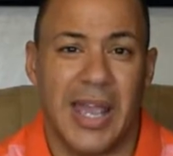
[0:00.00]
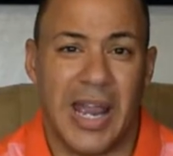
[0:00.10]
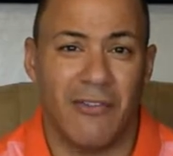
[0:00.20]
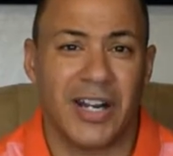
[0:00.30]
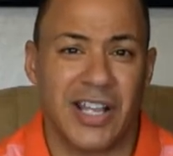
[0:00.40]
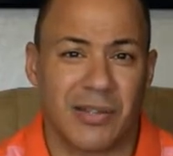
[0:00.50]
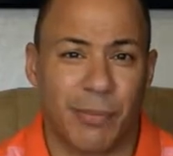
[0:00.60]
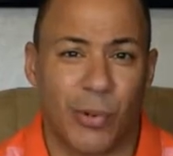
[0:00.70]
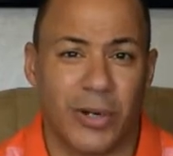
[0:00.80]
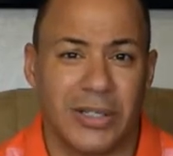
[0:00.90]
Every day is
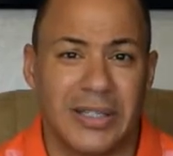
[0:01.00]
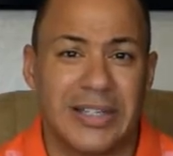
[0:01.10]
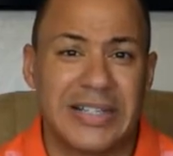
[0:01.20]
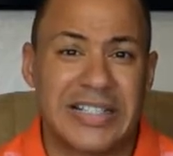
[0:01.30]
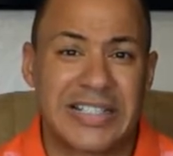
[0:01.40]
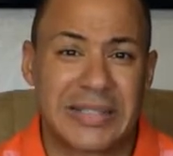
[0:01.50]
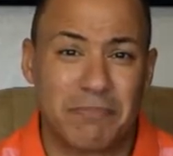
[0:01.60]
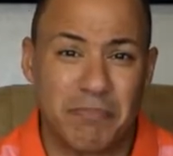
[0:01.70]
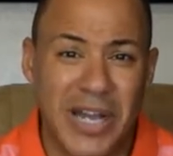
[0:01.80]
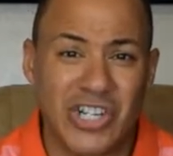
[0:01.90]
important,
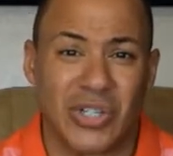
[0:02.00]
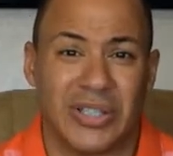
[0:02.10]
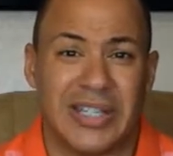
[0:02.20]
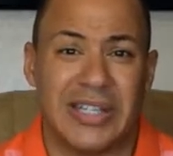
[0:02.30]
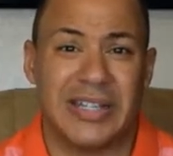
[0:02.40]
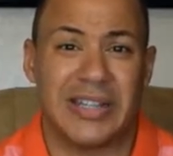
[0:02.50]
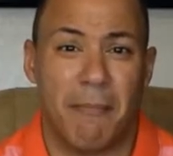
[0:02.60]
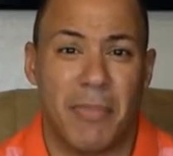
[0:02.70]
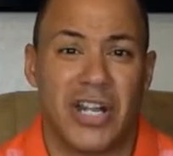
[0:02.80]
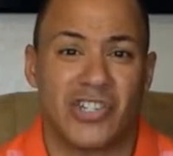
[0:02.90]
especially the
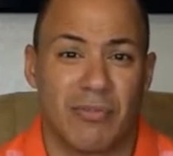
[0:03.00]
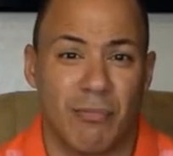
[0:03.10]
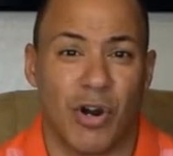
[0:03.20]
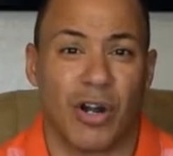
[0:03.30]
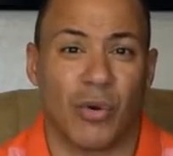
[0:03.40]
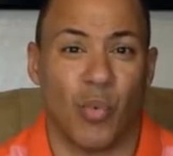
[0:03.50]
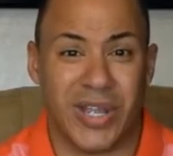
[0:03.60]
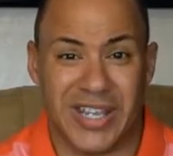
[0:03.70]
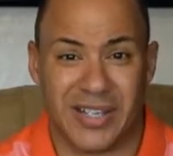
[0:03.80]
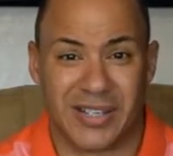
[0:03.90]
benchmark
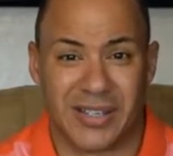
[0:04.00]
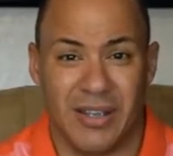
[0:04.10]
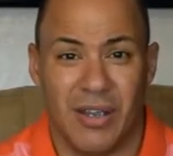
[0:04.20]
weeks.